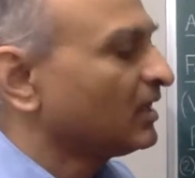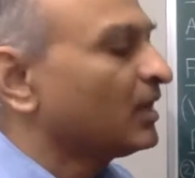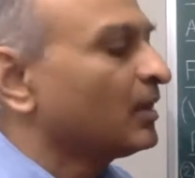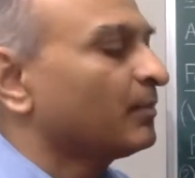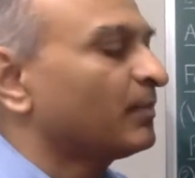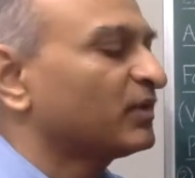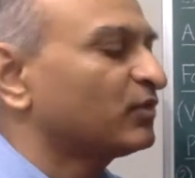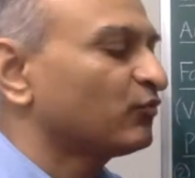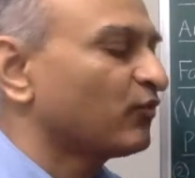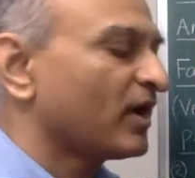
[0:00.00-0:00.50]

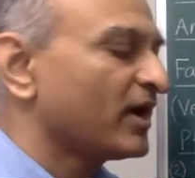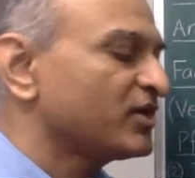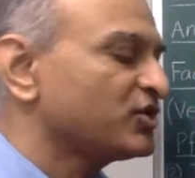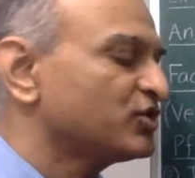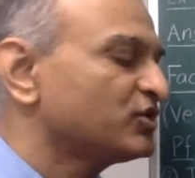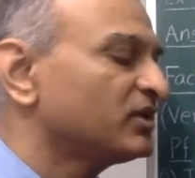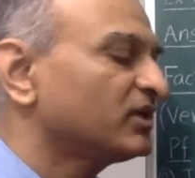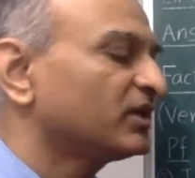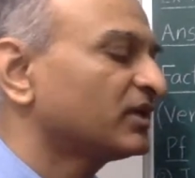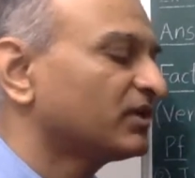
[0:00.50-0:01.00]
But why should
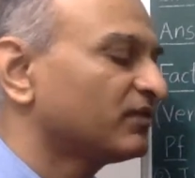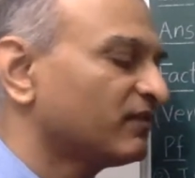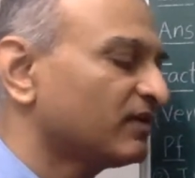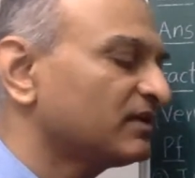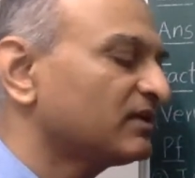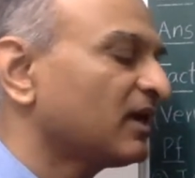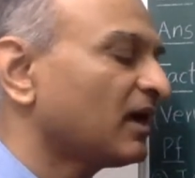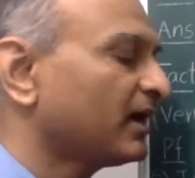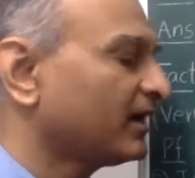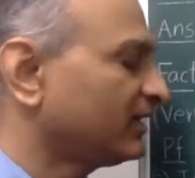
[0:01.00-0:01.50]
a given
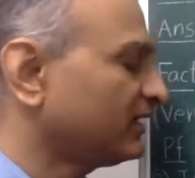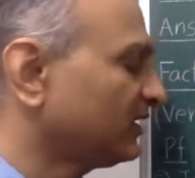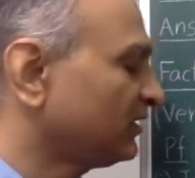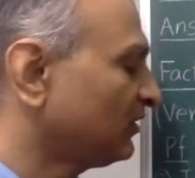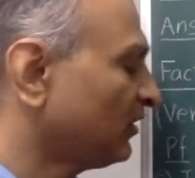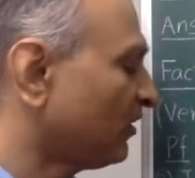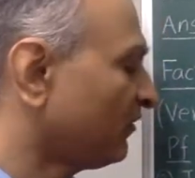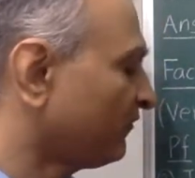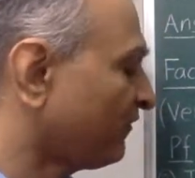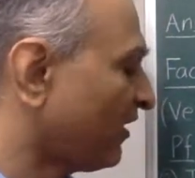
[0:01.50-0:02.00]
ideal
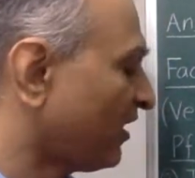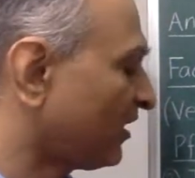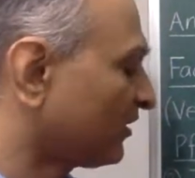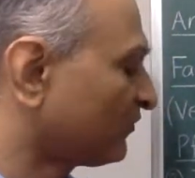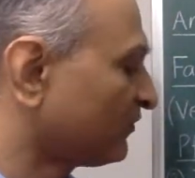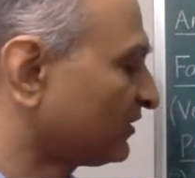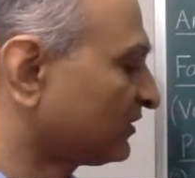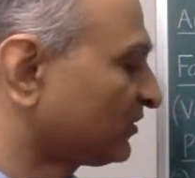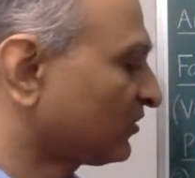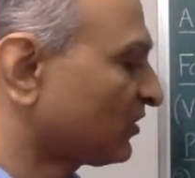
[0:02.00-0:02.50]
of
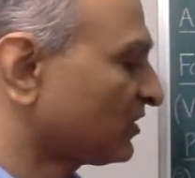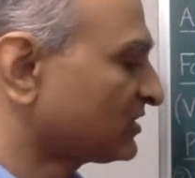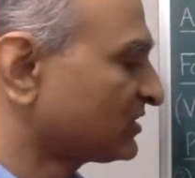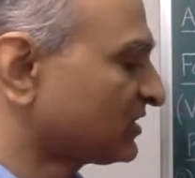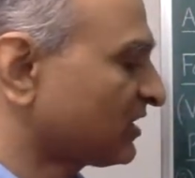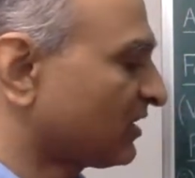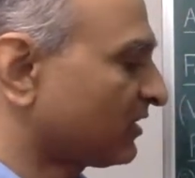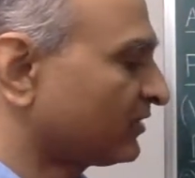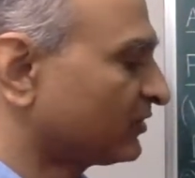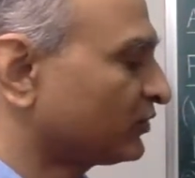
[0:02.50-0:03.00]
R1 cross
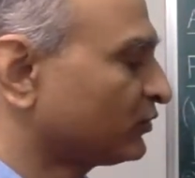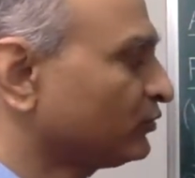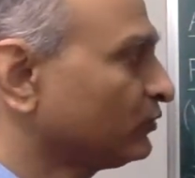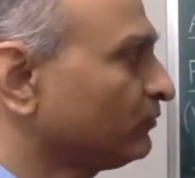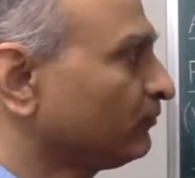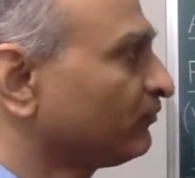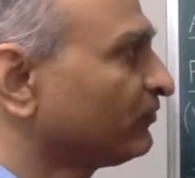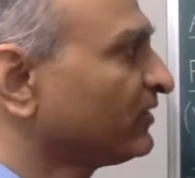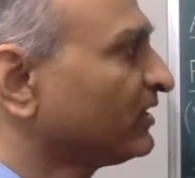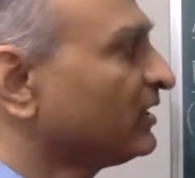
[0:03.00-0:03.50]
R2
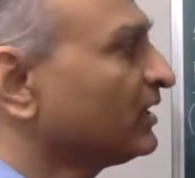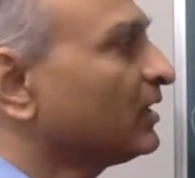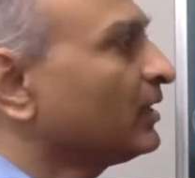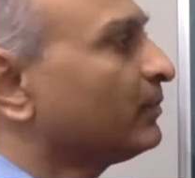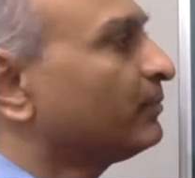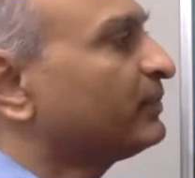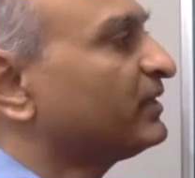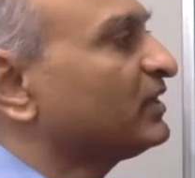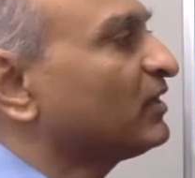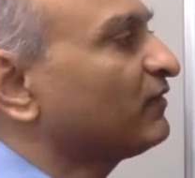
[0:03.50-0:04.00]

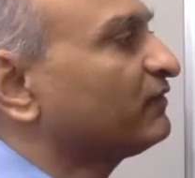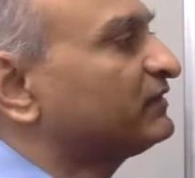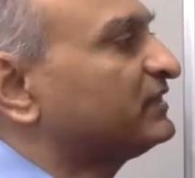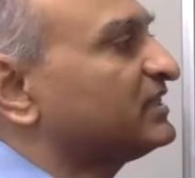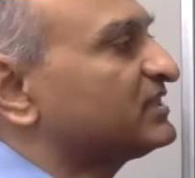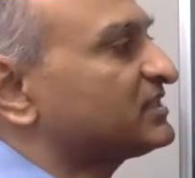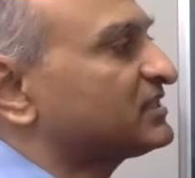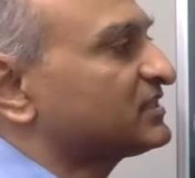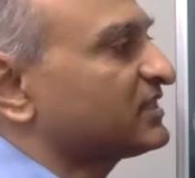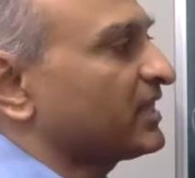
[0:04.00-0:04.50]
be of
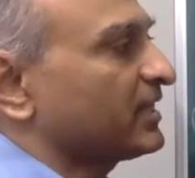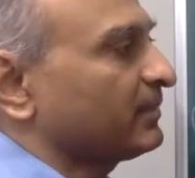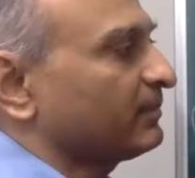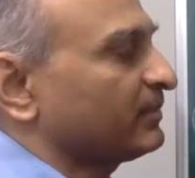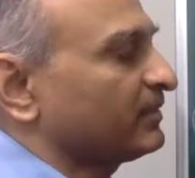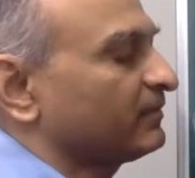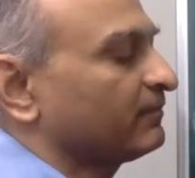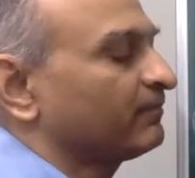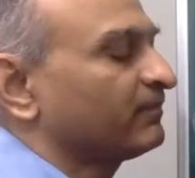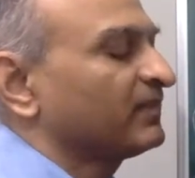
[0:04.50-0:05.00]
this type?
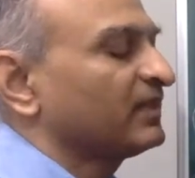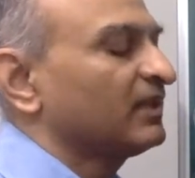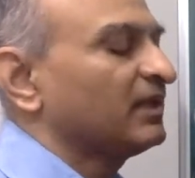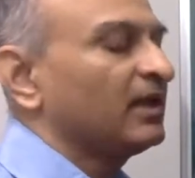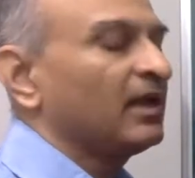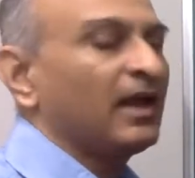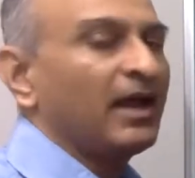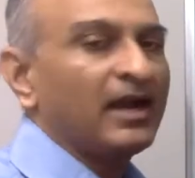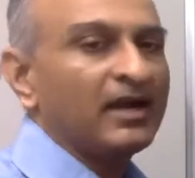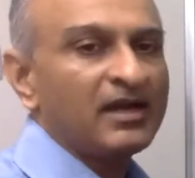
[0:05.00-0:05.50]

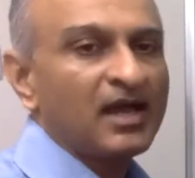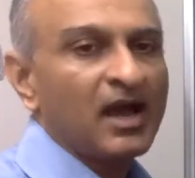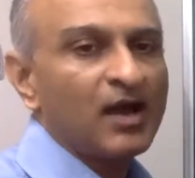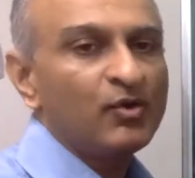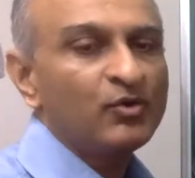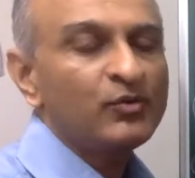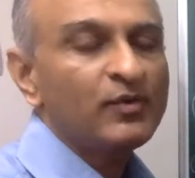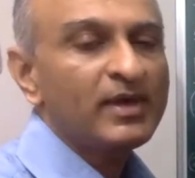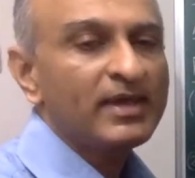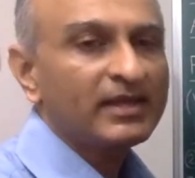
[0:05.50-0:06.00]
And how
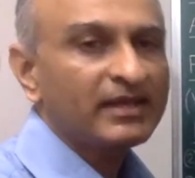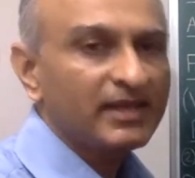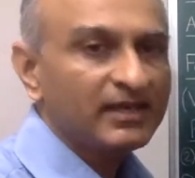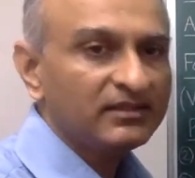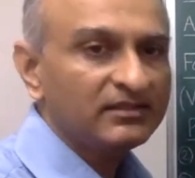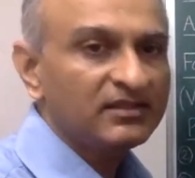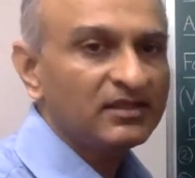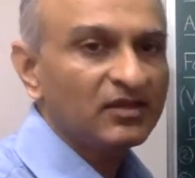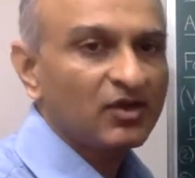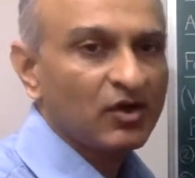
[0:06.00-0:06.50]
do I get
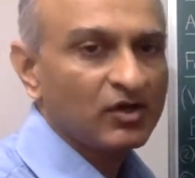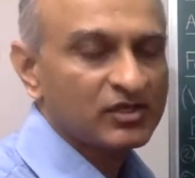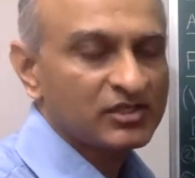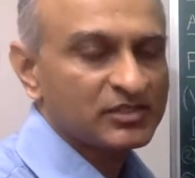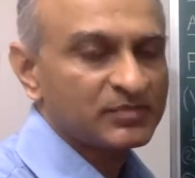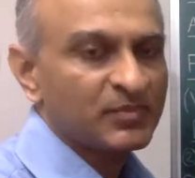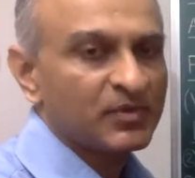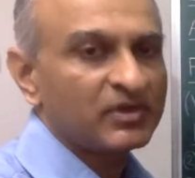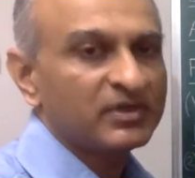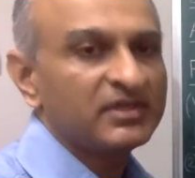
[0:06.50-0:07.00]
the
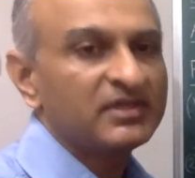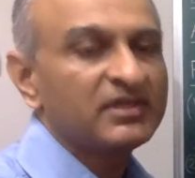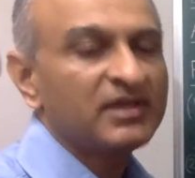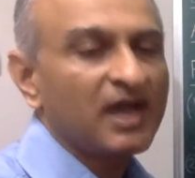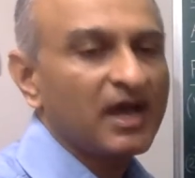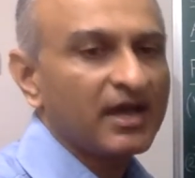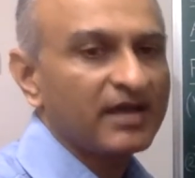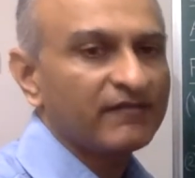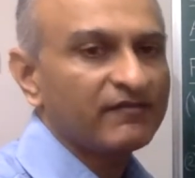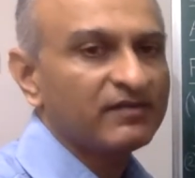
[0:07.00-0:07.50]
corresponding
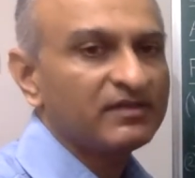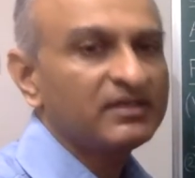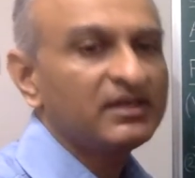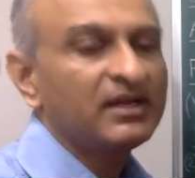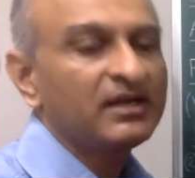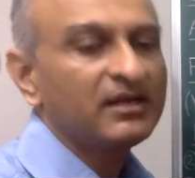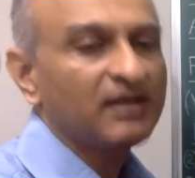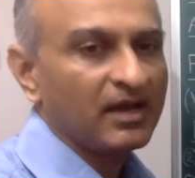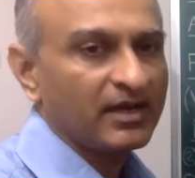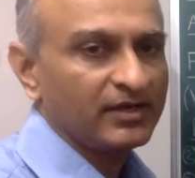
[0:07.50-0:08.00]
I1
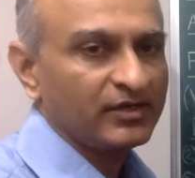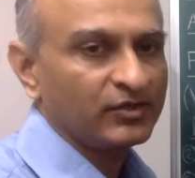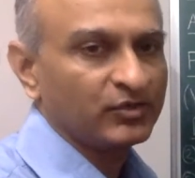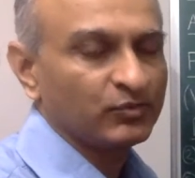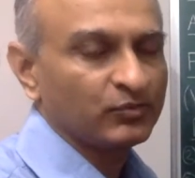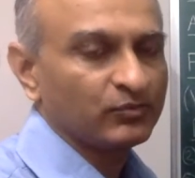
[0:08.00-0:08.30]
and I2?